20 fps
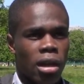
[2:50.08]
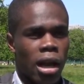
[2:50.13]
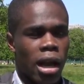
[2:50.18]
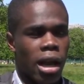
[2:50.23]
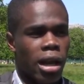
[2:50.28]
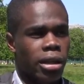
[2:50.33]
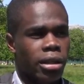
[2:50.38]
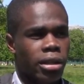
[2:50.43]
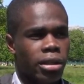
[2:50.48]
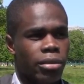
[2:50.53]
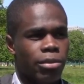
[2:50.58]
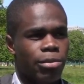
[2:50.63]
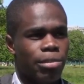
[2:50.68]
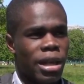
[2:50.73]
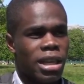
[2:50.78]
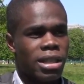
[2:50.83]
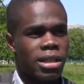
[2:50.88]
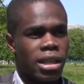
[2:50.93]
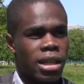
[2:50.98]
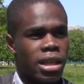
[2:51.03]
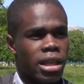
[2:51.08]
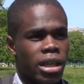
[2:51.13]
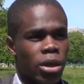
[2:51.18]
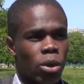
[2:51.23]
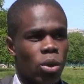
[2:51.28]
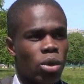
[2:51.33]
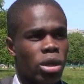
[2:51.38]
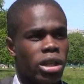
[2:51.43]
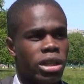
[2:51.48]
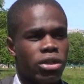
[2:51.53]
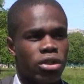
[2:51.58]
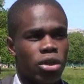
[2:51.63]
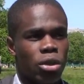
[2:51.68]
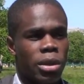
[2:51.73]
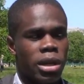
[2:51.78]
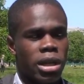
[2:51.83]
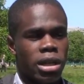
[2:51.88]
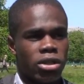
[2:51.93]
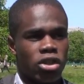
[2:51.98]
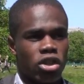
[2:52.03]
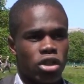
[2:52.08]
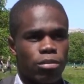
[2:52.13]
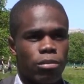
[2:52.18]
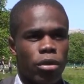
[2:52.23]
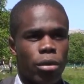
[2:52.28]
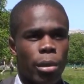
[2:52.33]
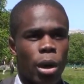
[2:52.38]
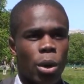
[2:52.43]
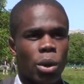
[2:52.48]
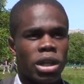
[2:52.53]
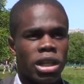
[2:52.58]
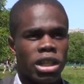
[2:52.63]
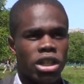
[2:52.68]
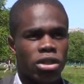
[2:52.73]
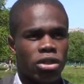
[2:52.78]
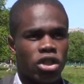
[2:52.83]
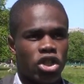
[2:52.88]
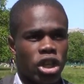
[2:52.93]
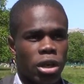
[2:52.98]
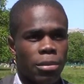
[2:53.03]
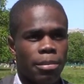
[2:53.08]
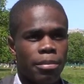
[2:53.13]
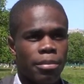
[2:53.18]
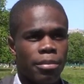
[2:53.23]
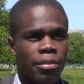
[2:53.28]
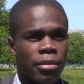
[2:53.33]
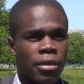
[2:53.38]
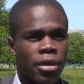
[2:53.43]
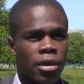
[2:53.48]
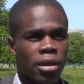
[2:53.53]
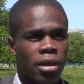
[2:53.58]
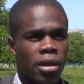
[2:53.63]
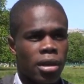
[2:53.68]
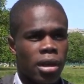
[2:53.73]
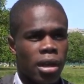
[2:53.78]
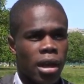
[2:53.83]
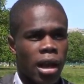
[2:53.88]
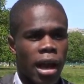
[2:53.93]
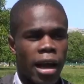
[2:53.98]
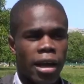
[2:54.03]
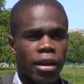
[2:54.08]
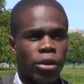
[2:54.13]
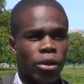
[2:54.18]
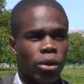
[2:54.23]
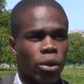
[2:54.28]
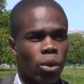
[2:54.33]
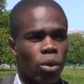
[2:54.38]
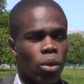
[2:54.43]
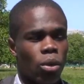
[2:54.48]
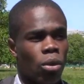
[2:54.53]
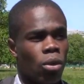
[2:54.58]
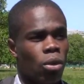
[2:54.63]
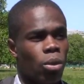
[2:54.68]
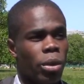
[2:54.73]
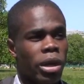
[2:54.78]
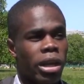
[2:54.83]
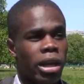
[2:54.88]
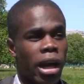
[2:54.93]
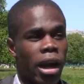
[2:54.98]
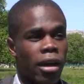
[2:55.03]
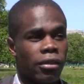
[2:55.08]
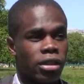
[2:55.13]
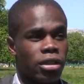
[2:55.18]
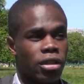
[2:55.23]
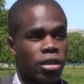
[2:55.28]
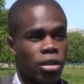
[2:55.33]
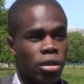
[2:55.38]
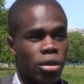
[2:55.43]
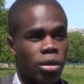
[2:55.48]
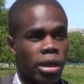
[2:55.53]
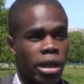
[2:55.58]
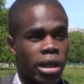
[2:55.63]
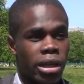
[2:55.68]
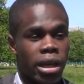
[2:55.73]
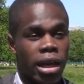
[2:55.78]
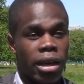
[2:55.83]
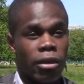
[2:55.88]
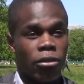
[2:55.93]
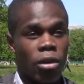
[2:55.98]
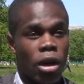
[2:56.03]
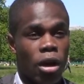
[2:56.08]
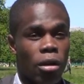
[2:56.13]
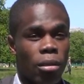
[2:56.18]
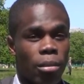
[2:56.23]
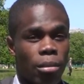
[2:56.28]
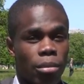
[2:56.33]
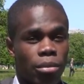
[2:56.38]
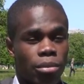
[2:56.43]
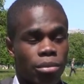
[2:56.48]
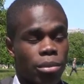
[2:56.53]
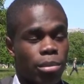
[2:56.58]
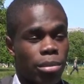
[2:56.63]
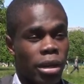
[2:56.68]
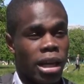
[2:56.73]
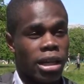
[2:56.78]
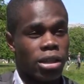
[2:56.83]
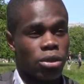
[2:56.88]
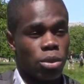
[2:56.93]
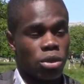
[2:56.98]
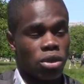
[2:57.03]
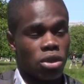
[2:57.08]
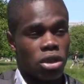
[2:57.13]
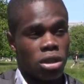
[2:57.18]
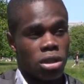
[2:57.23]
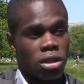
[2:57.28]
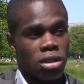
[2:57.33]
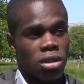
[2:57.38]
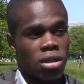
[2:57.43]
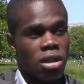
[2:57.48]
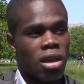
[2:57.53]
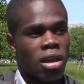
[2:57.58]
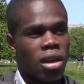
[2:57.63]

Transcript: and basically all he's doing is just promoting his gym. And all we had to do in that place was just